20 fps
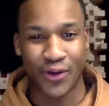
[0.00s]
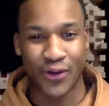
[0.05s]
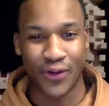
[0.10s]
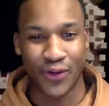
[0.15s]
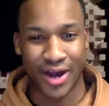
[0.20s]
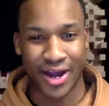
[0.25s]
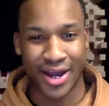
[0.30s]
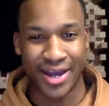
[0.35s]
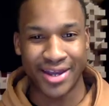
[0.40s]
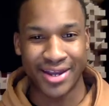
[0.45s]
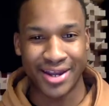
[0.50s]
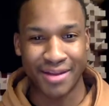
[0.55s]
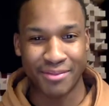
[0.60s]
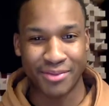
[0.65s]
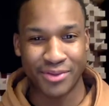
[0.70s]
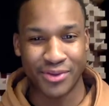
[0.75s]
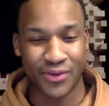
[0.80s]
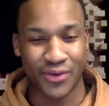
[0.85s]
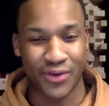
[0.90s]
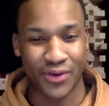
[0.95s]
great. I'm
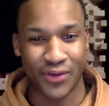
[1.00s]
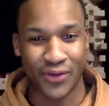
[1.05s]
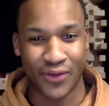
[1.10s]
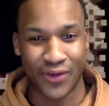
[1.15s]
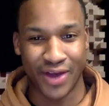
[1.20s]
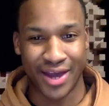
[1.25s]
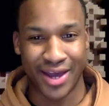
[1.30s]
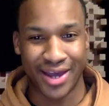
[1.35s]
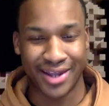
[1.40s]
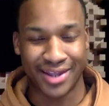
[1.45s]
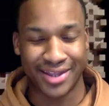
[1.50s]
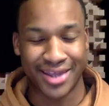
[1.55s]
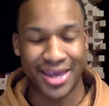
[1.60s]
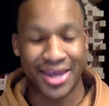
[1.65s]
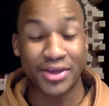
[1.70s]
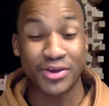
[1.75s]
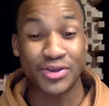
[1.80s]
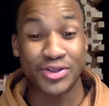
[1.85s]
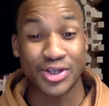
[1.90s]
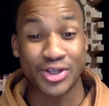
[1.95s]
doing great. Thank
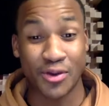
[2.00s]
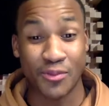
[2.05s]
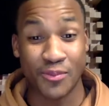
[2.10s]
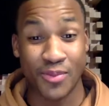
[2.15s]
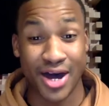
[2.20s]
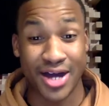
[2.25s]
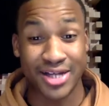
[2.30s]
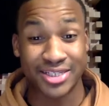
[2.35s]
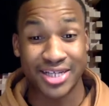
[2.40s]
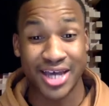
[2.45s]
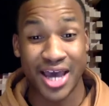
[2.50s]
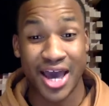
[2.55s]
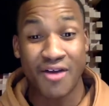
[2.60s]
you so much